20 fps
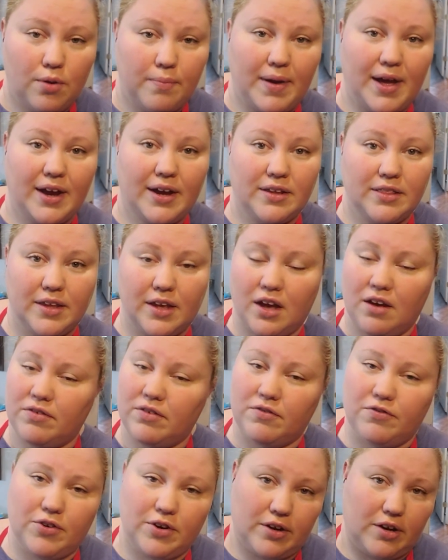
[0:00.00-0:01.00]
it back in the
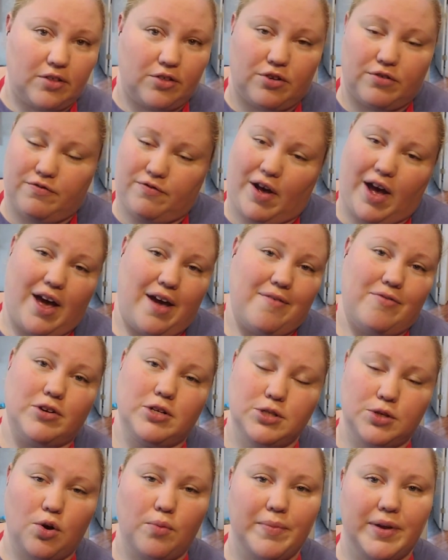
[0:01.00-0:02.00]
oven for another five or
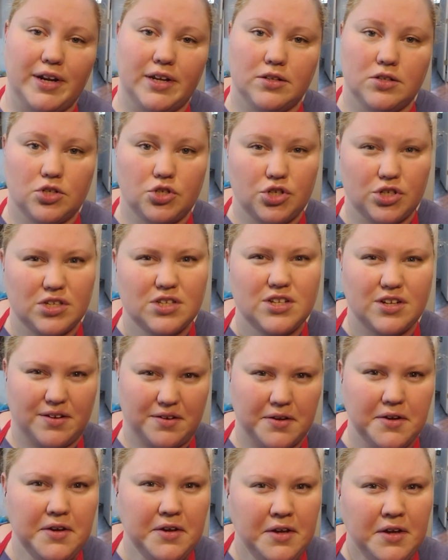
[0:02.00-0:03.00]
so minutes just to
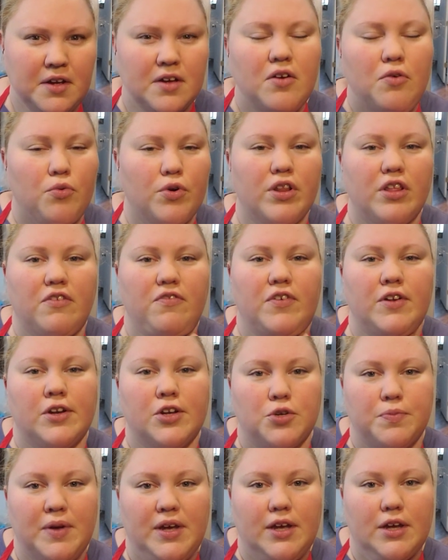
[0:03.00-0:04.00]
really
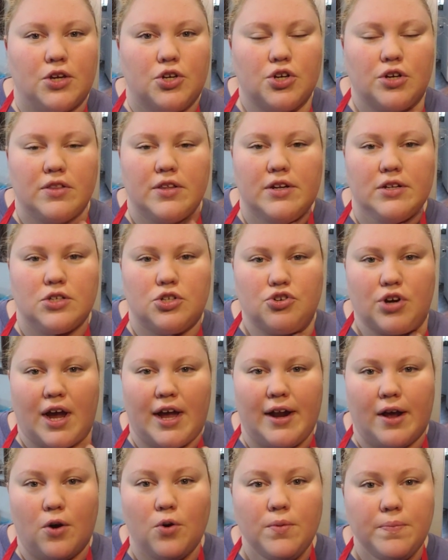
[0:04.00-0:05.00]
finish making sure that it's
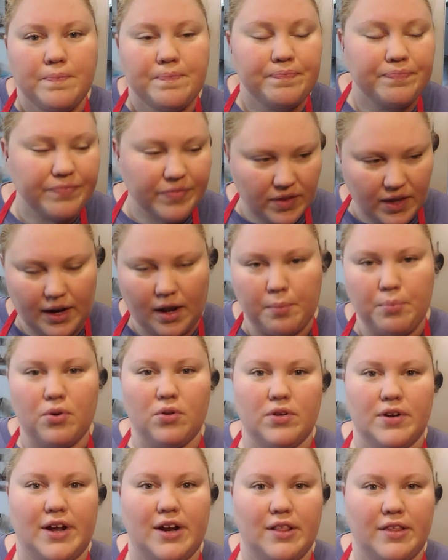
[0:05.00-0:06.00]
dried out. Then I
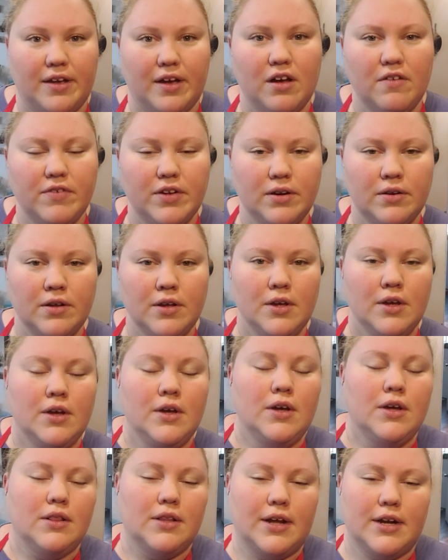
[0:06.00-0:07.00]
pull it out of the oven,
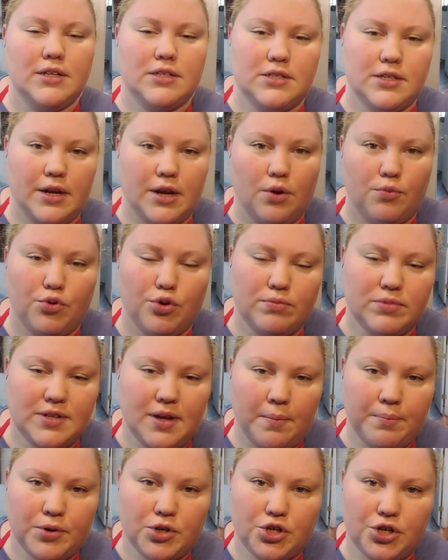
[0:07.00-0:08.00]
let it sit at room
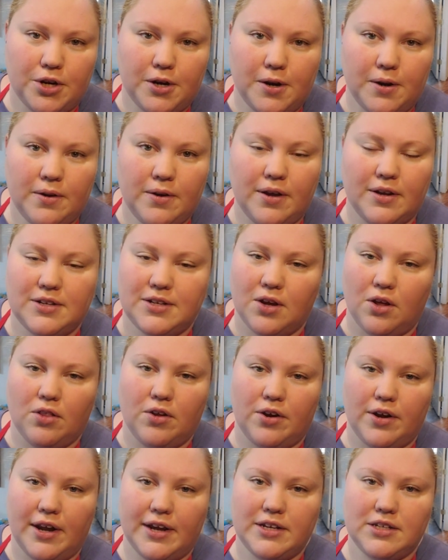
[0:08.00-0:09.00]
temperature until
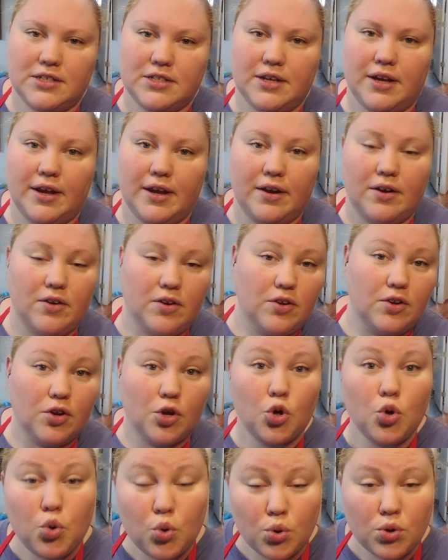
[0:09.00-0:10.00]
they're nice and
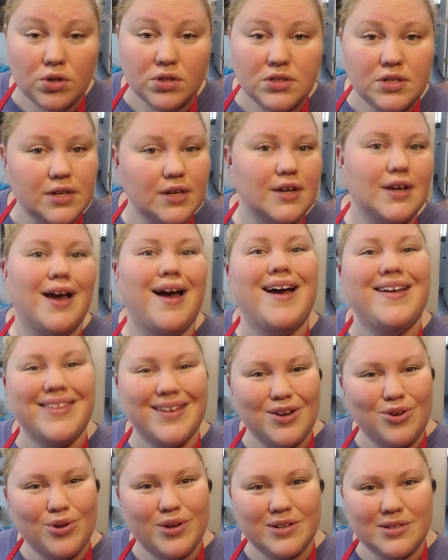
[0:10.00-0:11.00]
cooled and
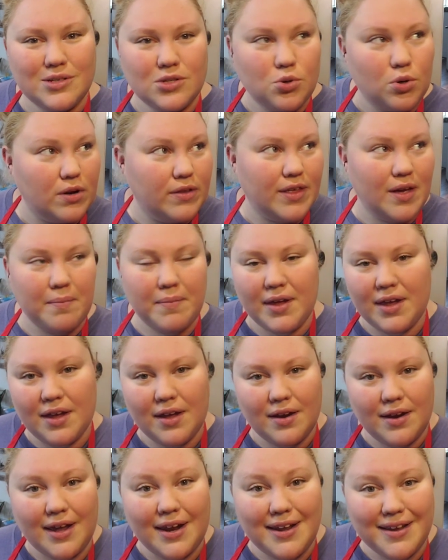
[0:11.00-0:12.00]
then you can store them
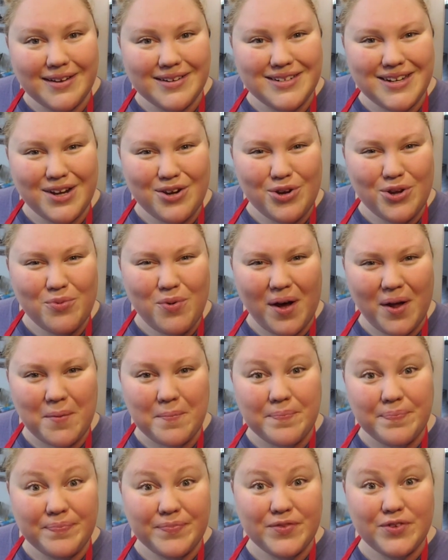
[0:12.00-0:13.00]
in any container you want.
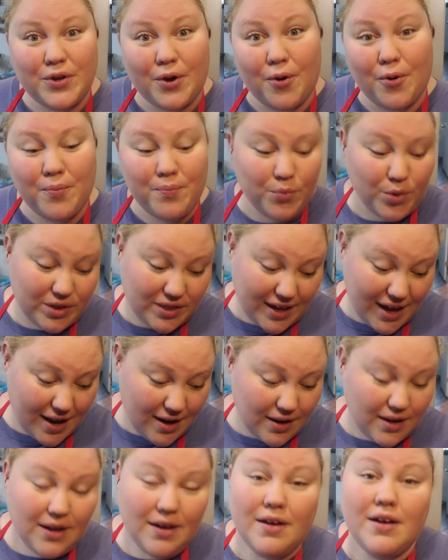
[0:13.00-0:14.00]
So with
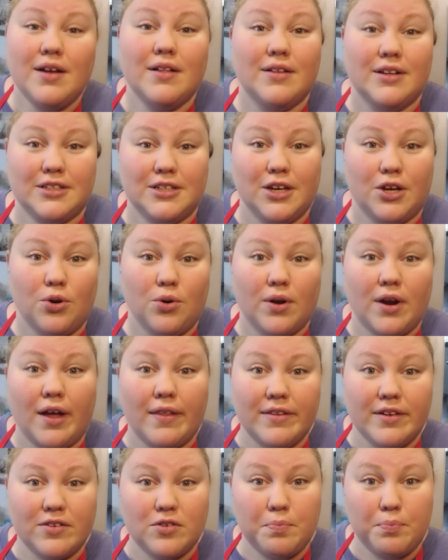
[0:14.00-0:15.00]
that, let's get going on
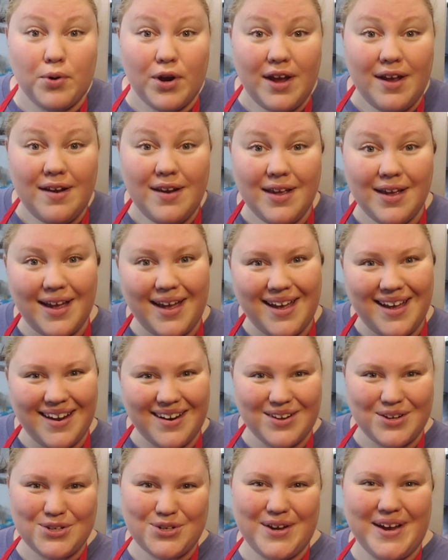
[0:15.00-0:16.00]
this bread and
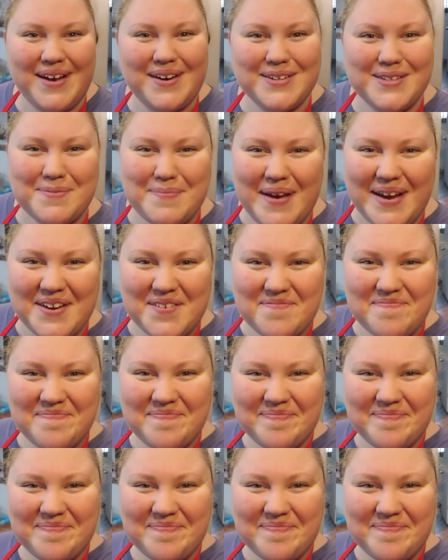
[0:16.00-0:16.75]
I'll show you how it's made.